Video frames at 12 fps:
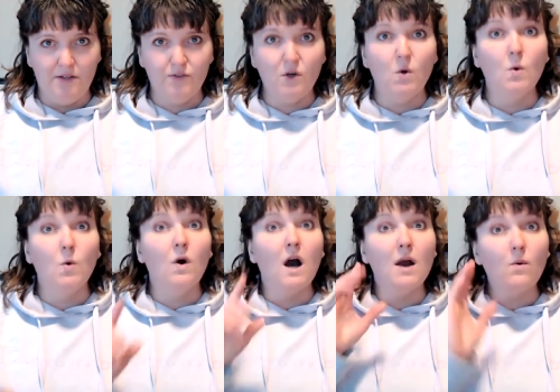So
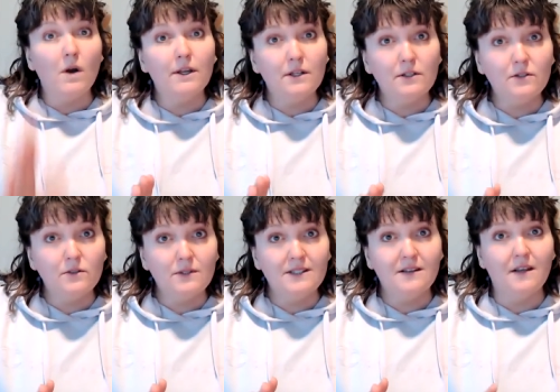I want you to do
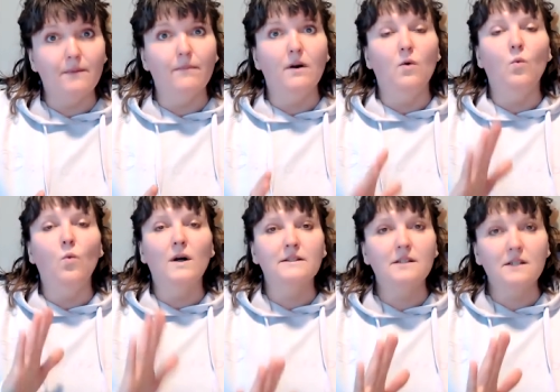the same.
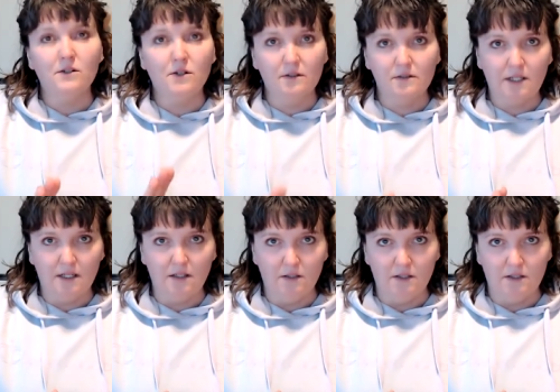What's the internal
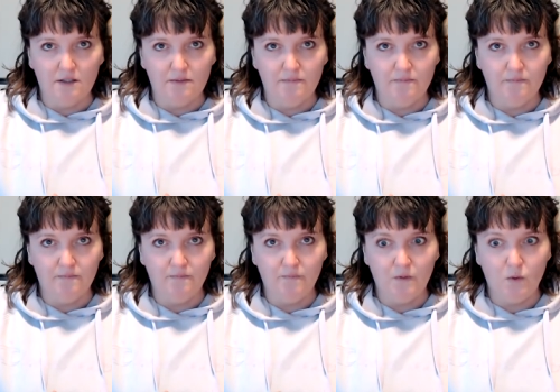dialogue?
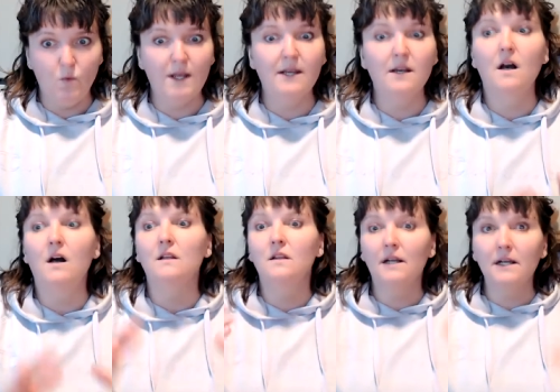When
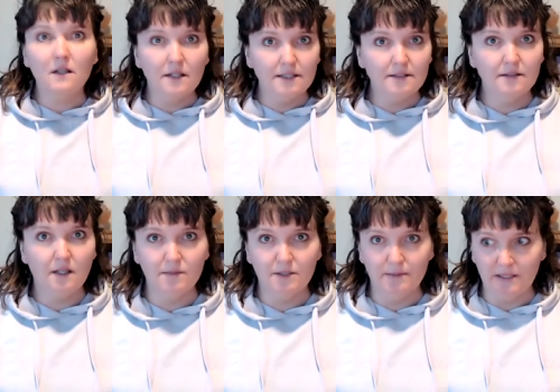a lot of clients
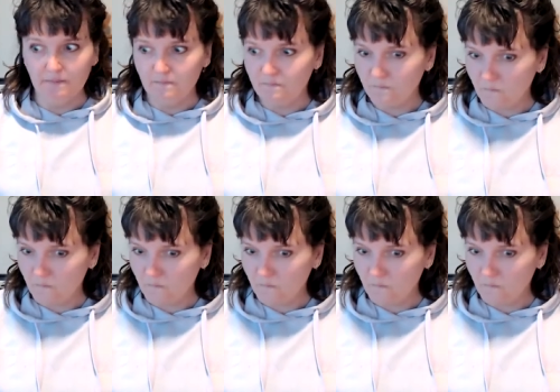come to me,